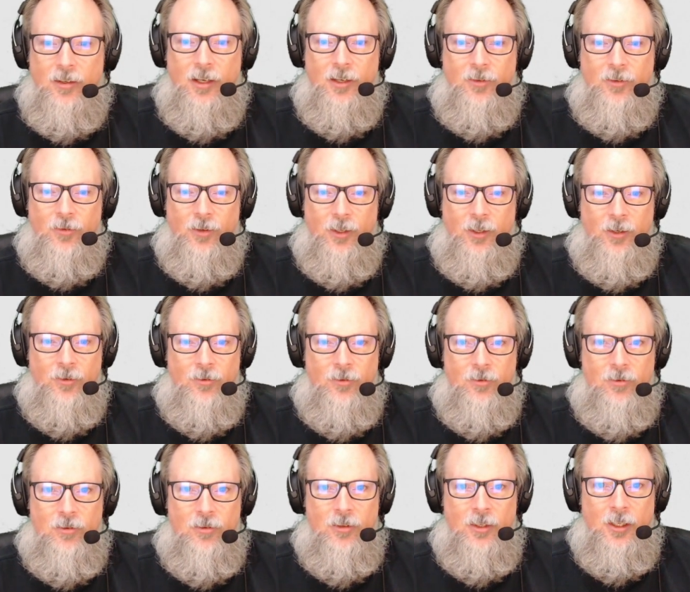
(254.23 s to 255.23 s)
It's really
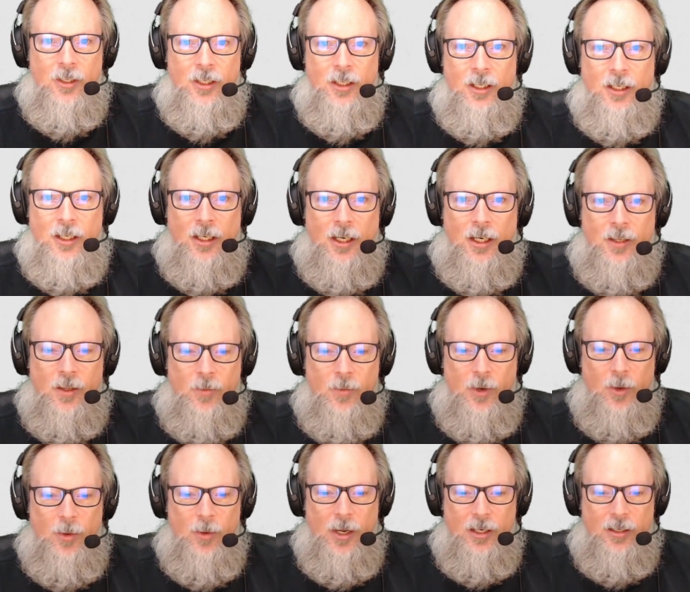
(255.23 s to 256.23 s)
cool. And then we
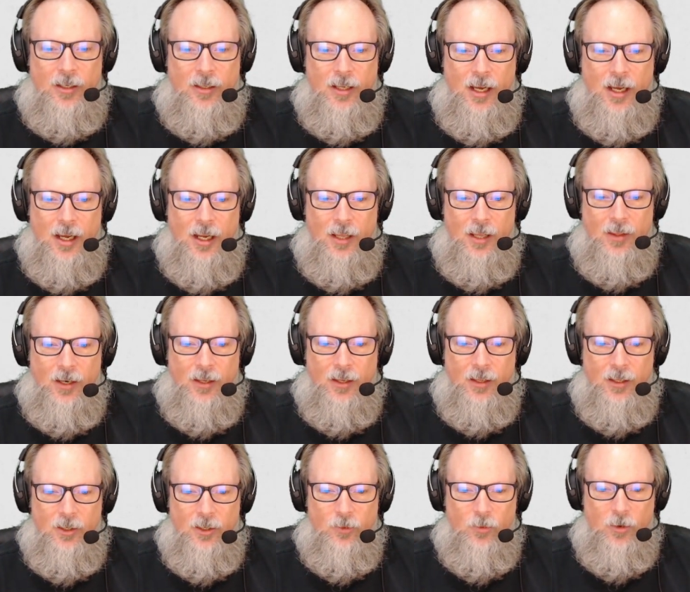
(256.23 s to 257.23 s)
go back to that, and then I
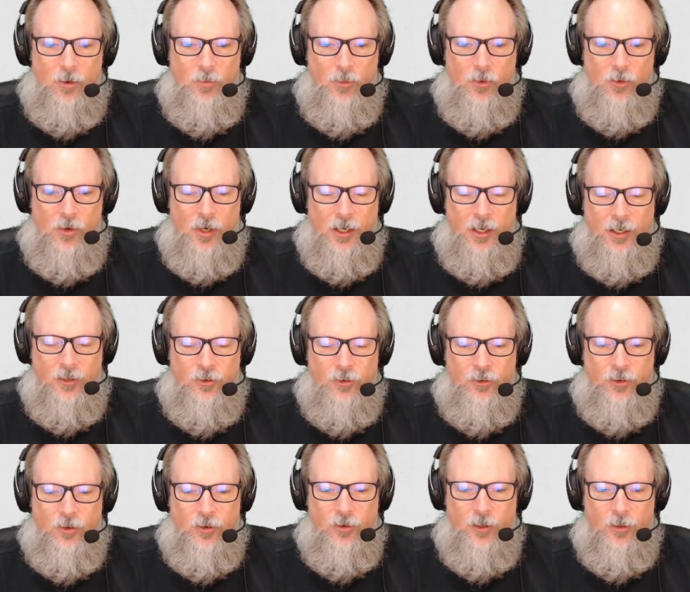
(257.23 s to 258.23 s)
think there's one more I can
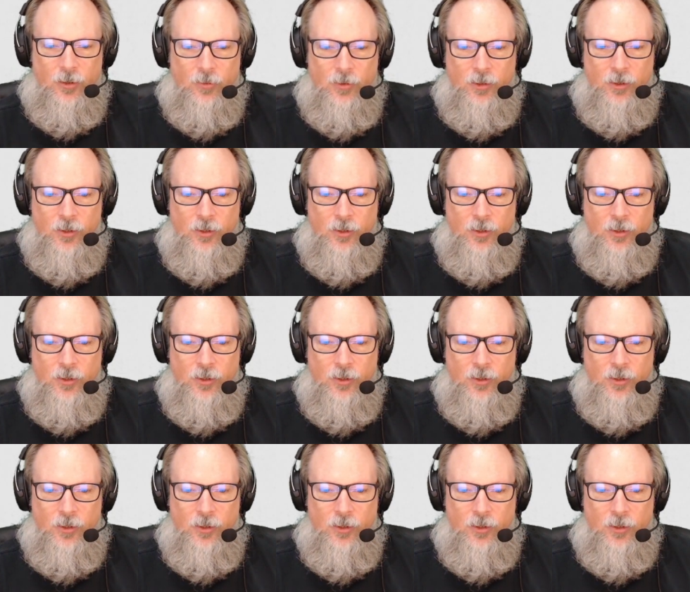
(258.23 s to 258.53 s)
show you, which